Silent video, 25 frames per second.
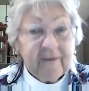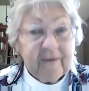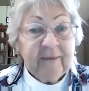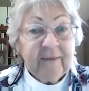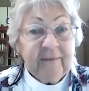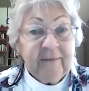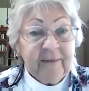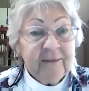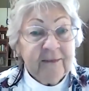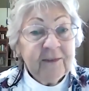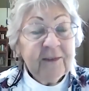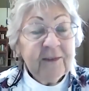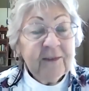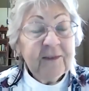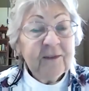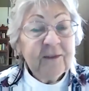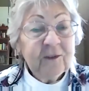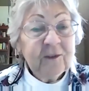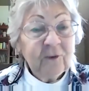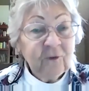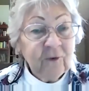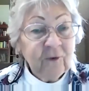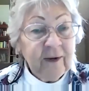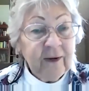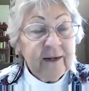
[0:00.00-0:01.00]
And this is a
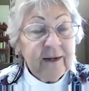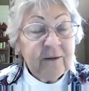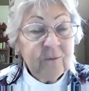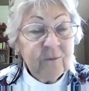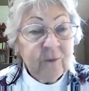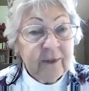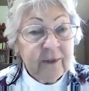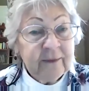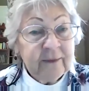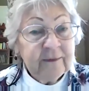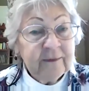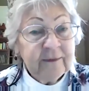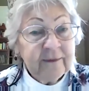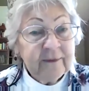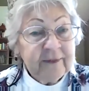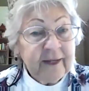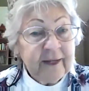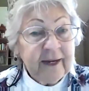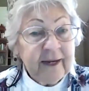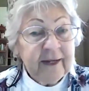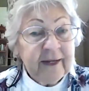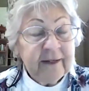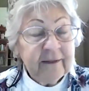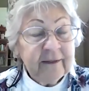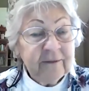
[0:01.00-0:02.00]
great one to
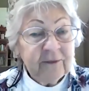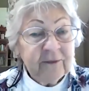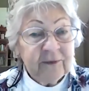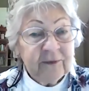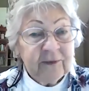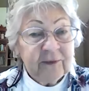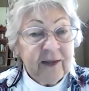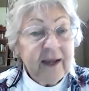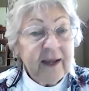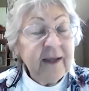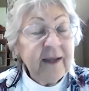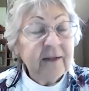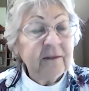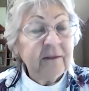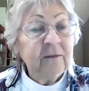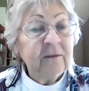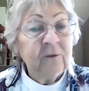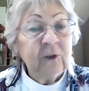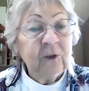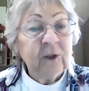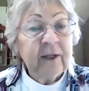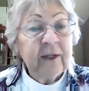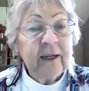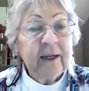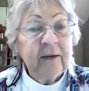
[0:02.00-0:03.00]
take inside
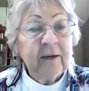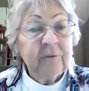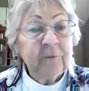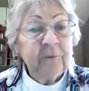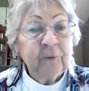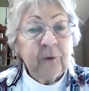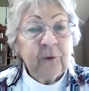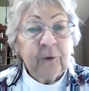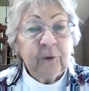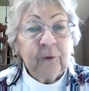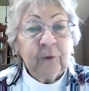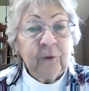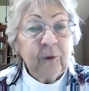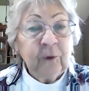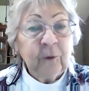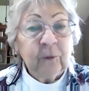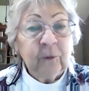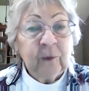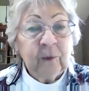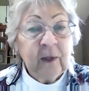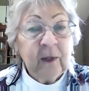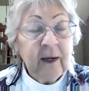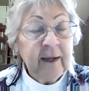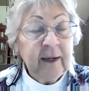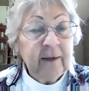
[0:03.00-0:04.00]
and look at for your
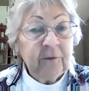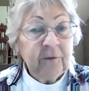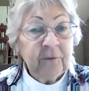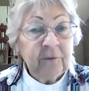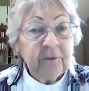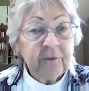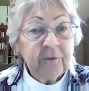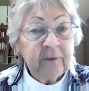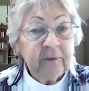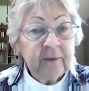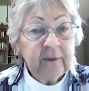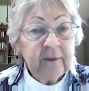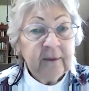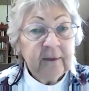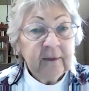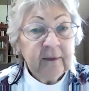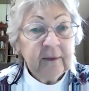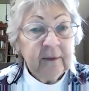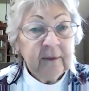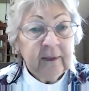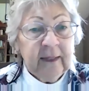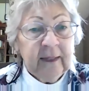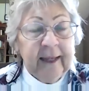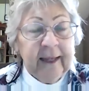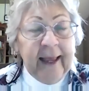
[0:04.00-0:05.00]
own life.
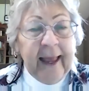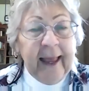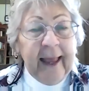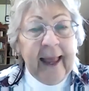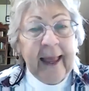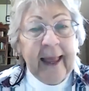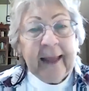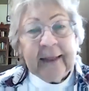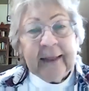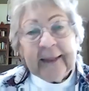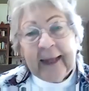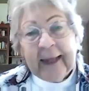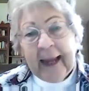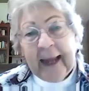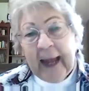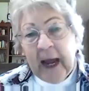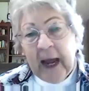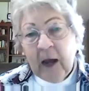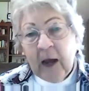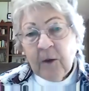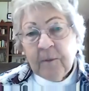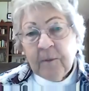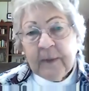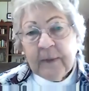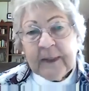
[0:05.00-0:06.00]
And
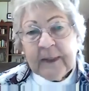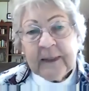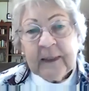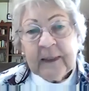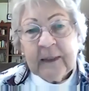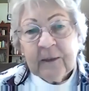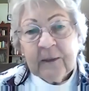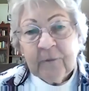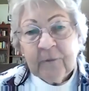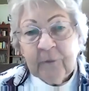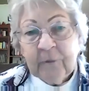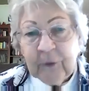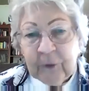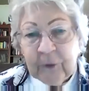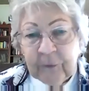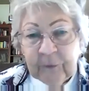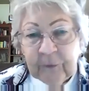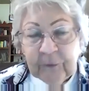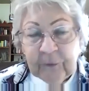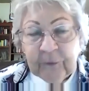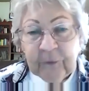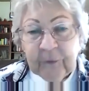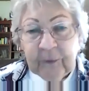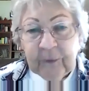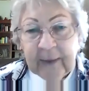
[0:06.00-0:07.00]
how many of
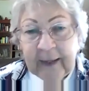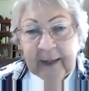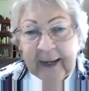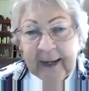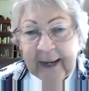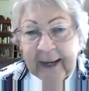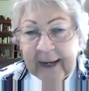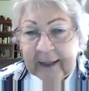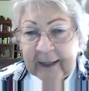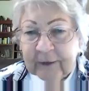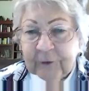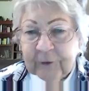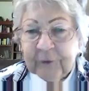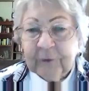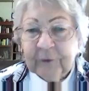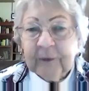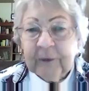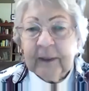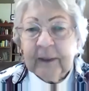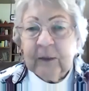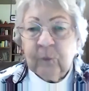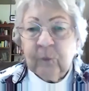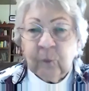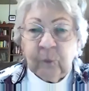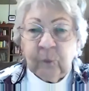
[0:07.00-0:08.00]
you
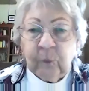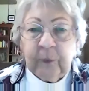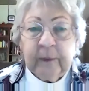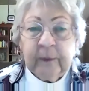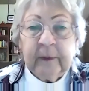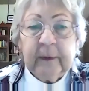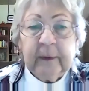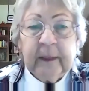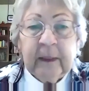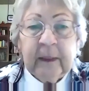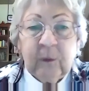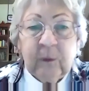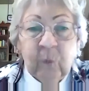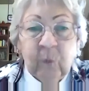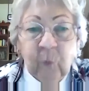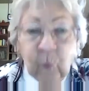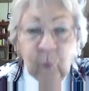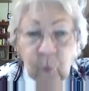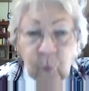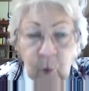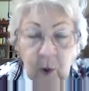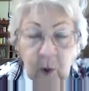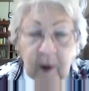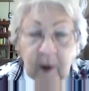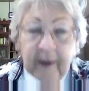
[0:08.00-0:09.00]
actually really
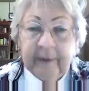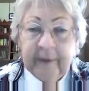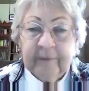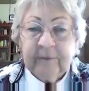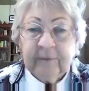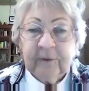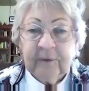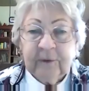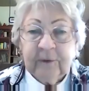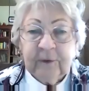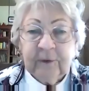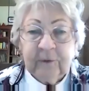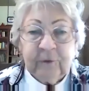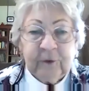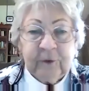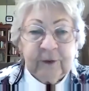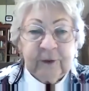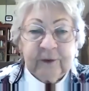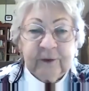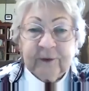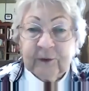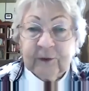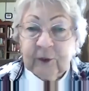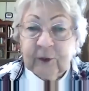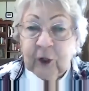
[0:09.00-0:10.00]
want to
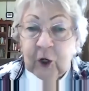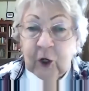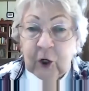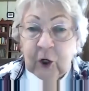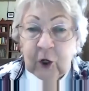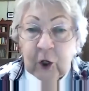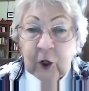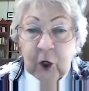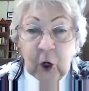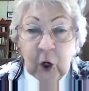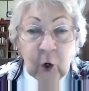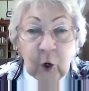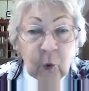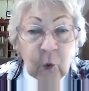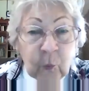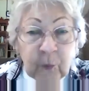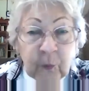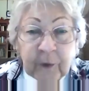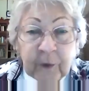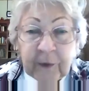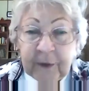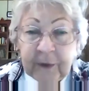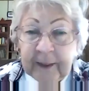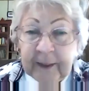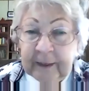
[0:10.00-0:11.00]
just go
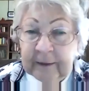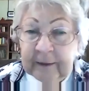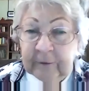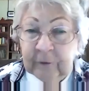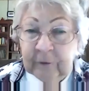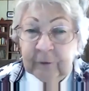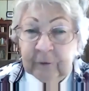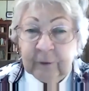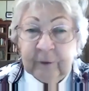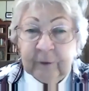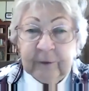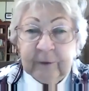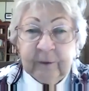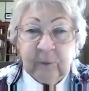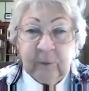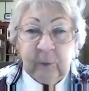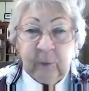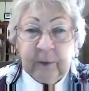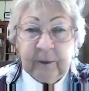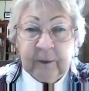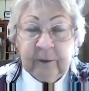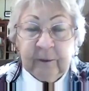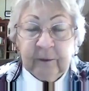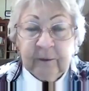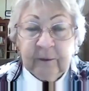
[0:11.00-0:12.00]
within during the
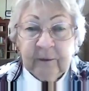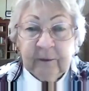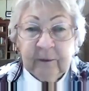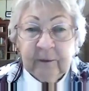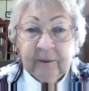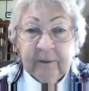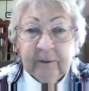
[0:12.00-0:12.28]
winter?